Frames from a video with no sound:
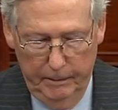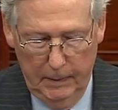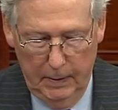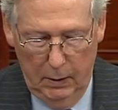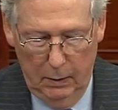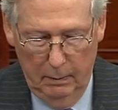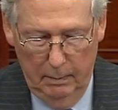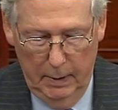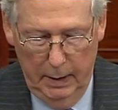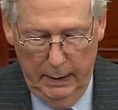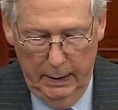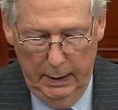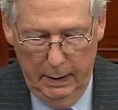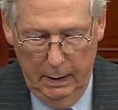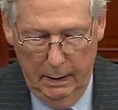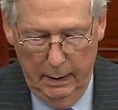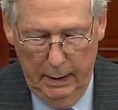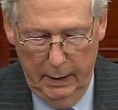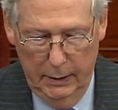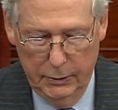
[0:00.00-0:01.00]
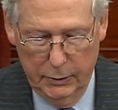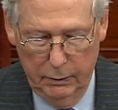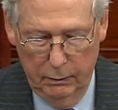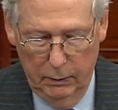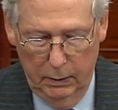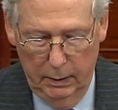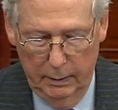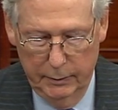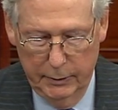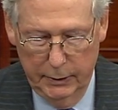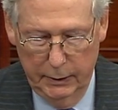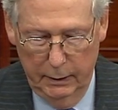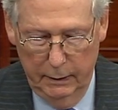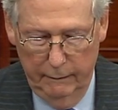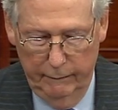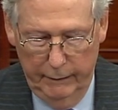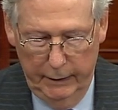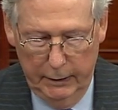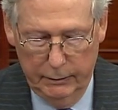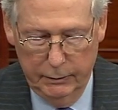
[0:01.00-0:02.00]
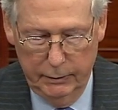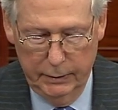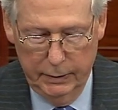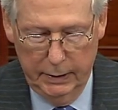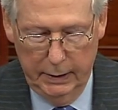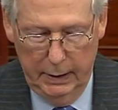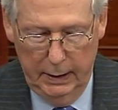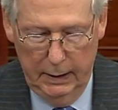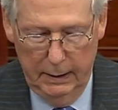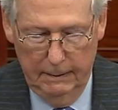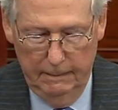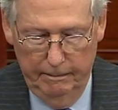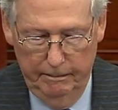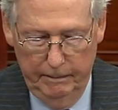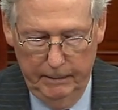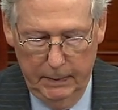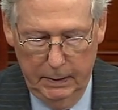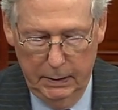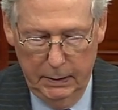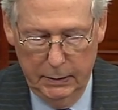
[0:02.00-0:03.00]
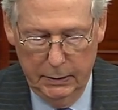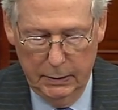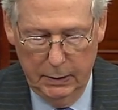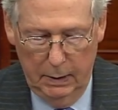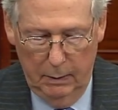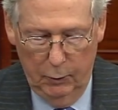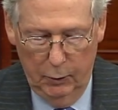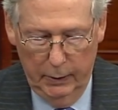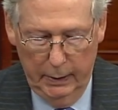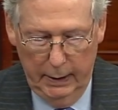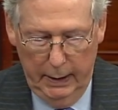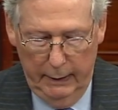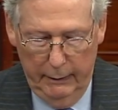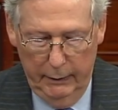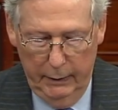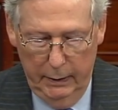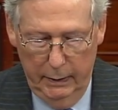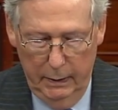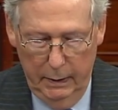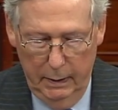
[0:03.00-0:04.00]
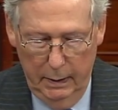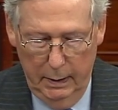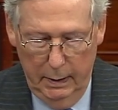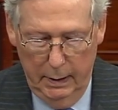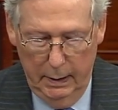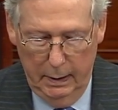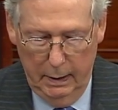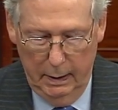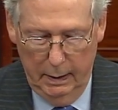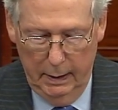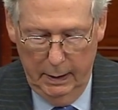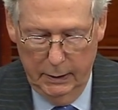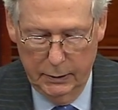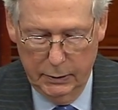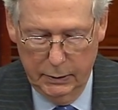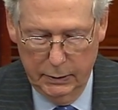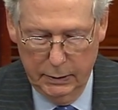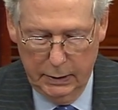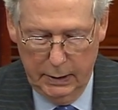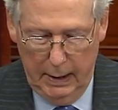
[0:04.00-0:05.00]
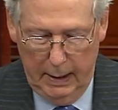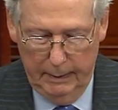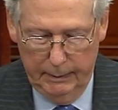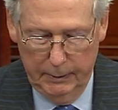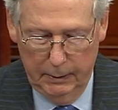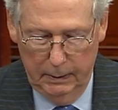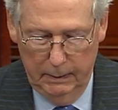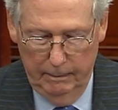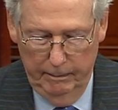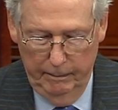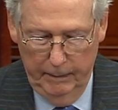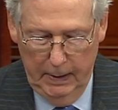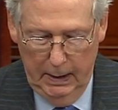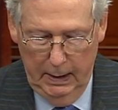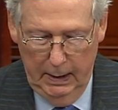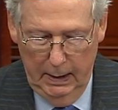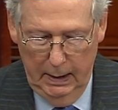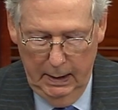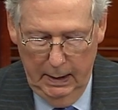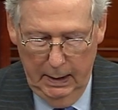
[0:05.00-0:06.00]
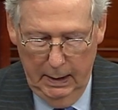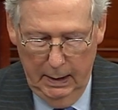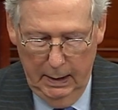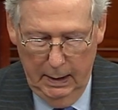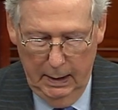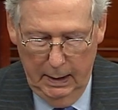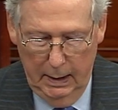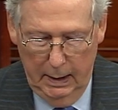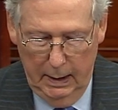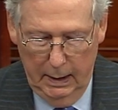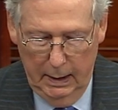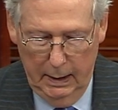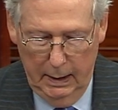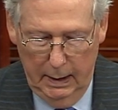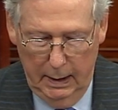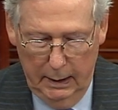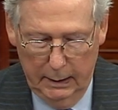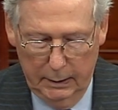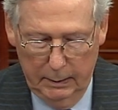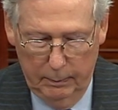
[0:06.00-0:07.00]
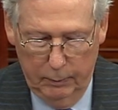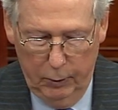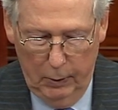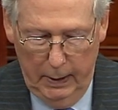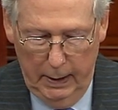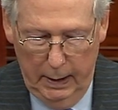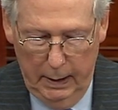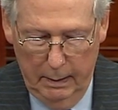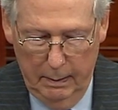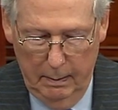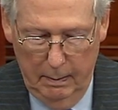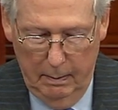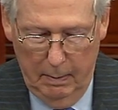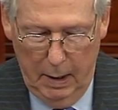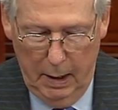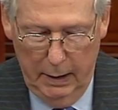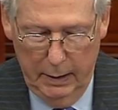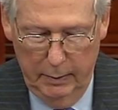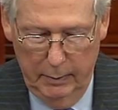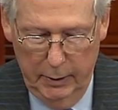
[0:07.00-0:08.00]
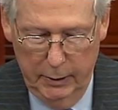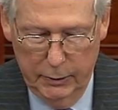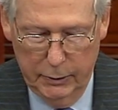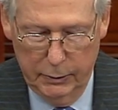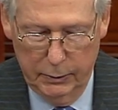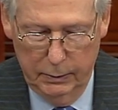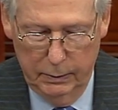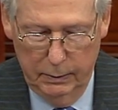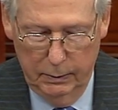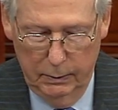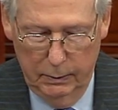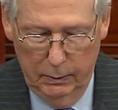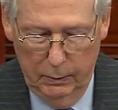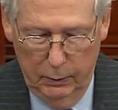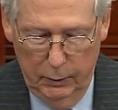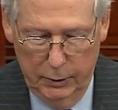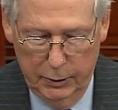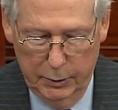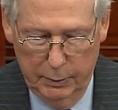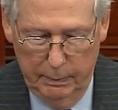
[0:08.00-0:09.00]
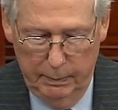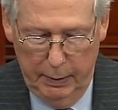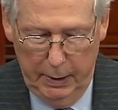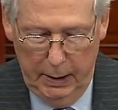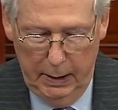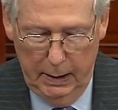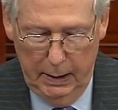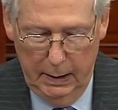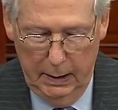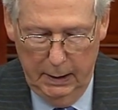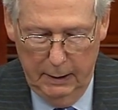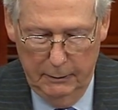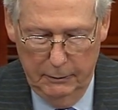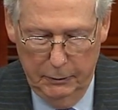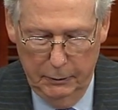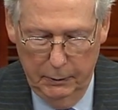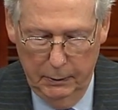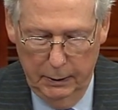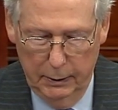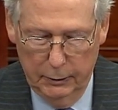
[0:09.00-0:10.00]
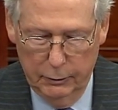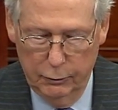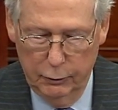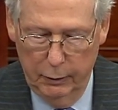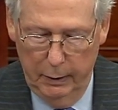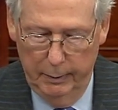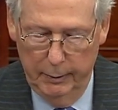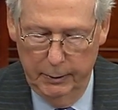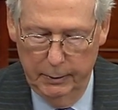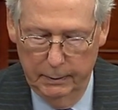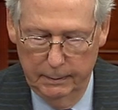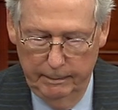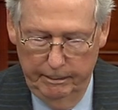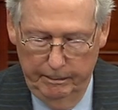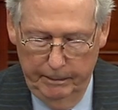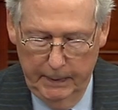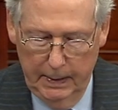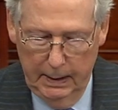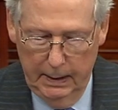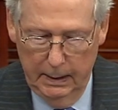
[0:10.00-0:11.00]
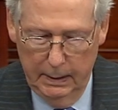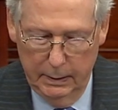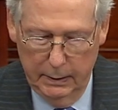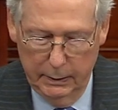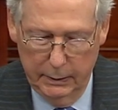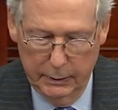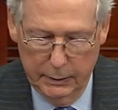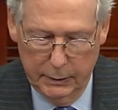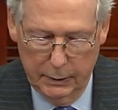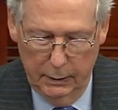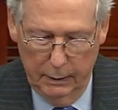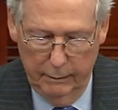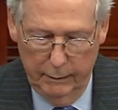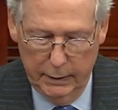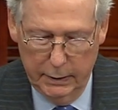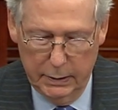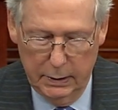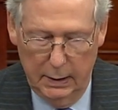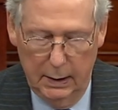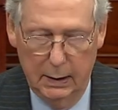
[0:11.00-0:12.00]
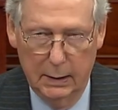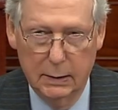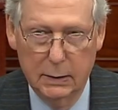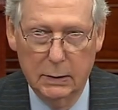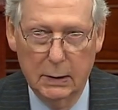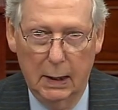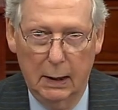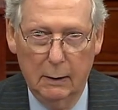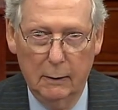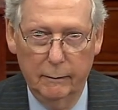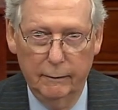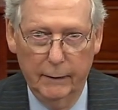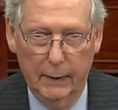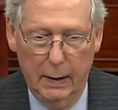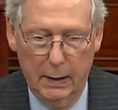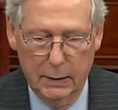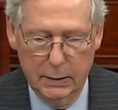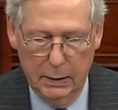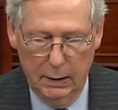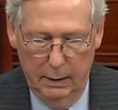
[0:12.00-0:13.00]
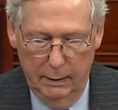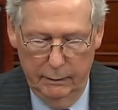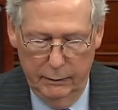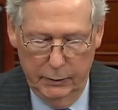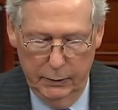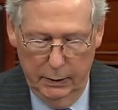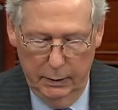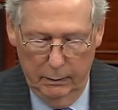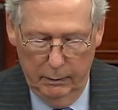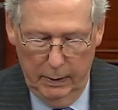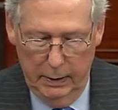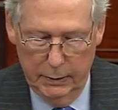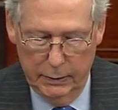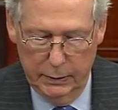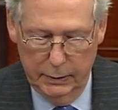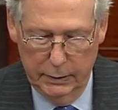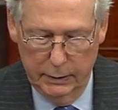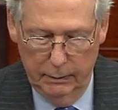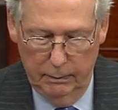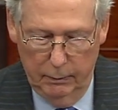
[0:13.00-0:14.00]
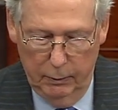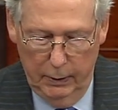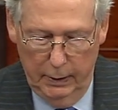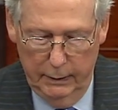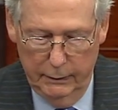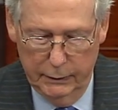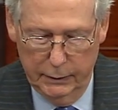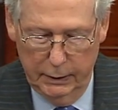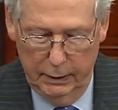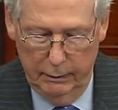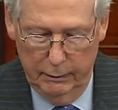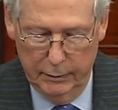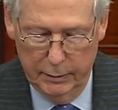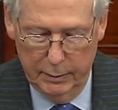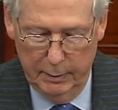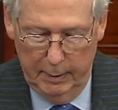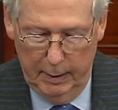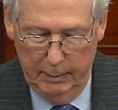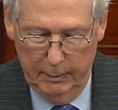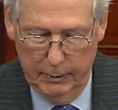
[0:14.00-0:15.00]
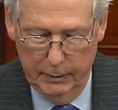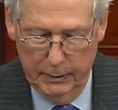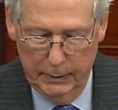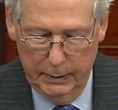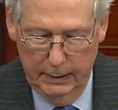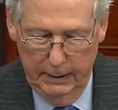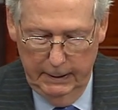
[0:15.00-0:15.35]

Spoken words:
On Monday, our nation will observe Veterans Day. Some will gather here in our nation's capital at the proud monuments which pay enduring tribute to the service and sacrifice of generations of brave service members.